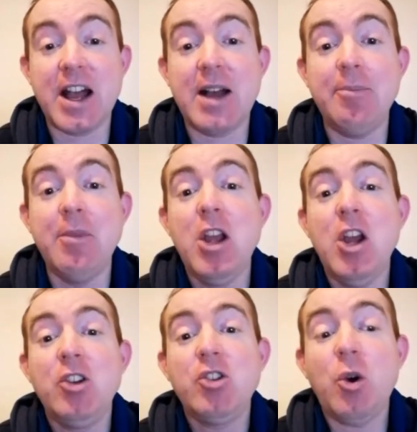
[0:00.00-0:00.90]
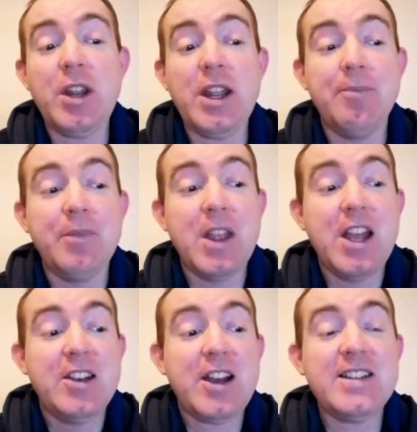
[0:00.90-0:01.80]
Um, Tony,
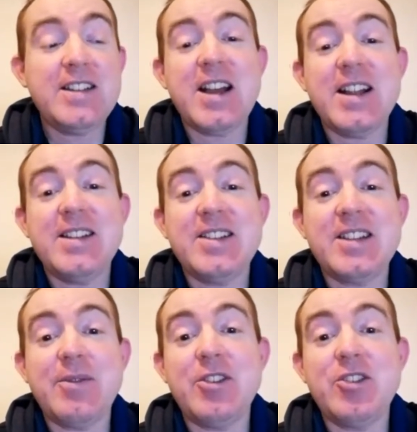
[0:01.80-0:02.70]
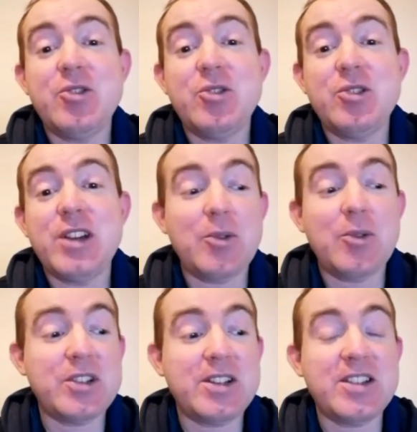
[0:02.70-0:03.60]
1997 to
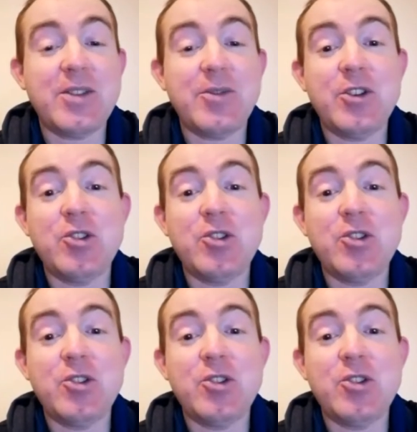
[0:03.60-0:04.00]
2007.